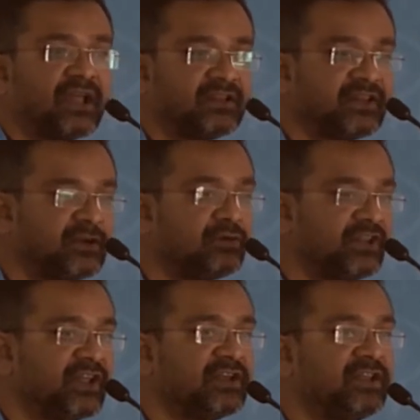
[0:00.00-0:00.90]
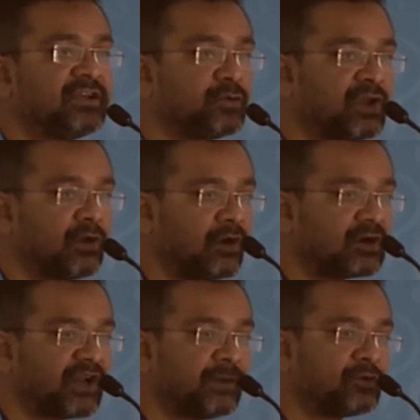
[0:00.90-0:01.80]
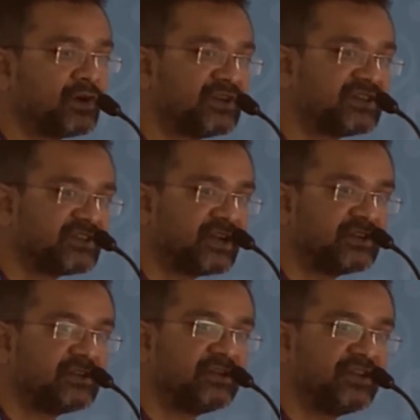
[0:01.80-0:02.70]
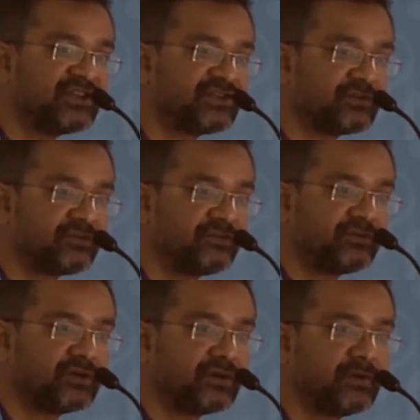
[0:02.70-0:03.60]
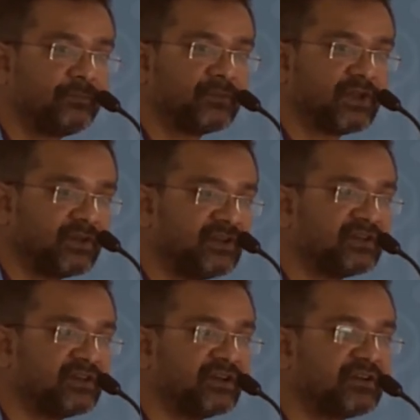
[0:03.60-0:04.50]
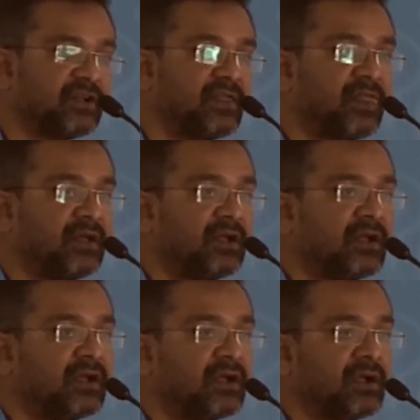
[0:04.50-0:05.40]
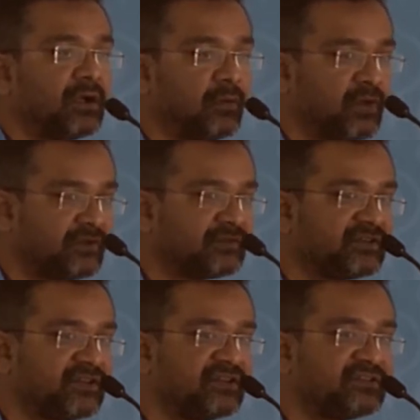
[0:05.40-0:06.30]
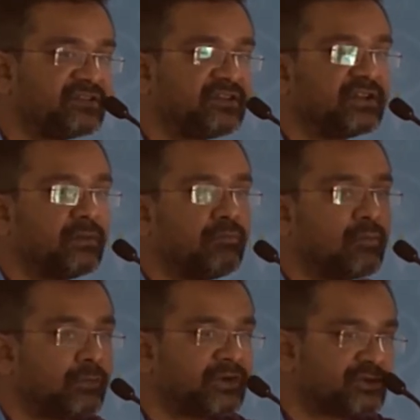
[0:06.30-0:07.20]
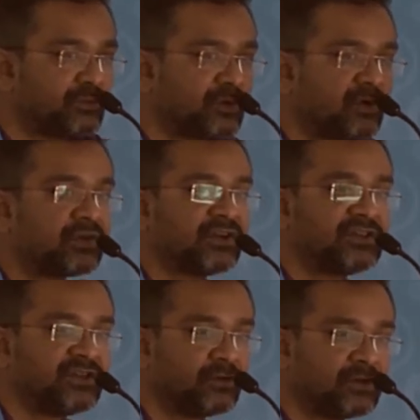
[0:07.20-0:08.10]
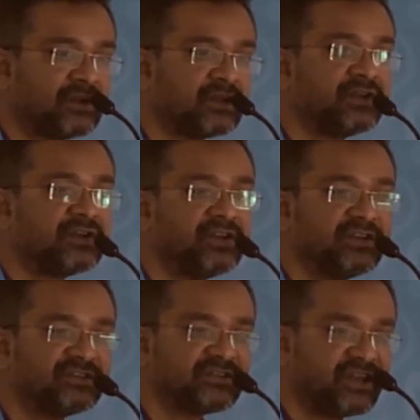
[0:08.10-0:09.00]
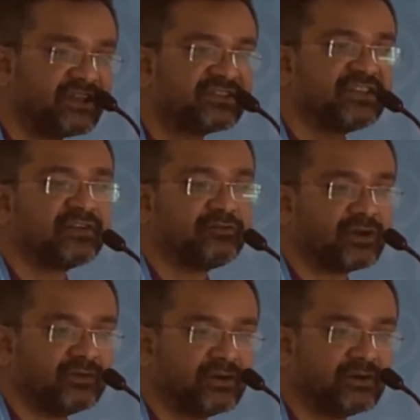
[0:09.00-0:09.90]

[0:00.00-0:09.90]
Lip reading: they took a long time to understand the nature of the internet. One of the things is that the moment you put out anything on the internet, it stays there forever.